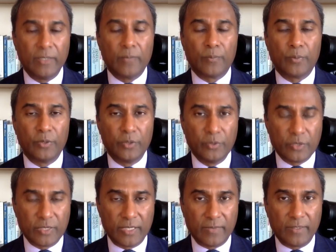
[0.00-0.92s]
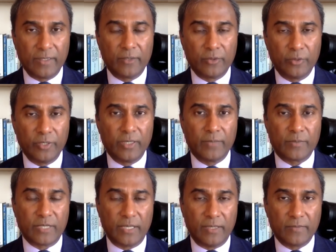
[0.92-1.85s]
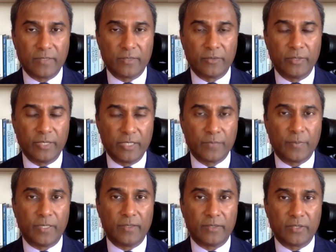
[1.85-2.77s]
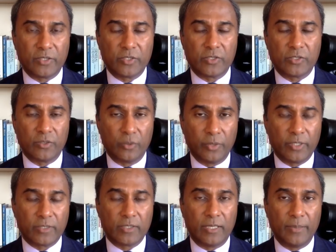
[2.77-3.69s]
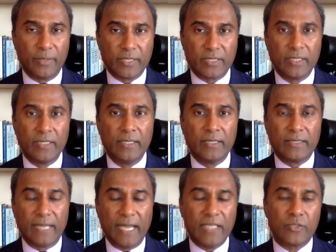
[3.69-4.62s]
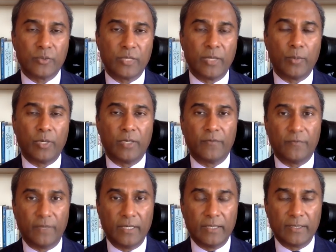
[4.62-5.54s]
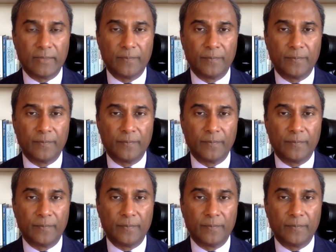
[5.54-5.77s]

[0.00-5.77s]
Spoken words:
produce nothing, including themselves, including these politicians, the lawyers, lobbyists, that's who they want to fund.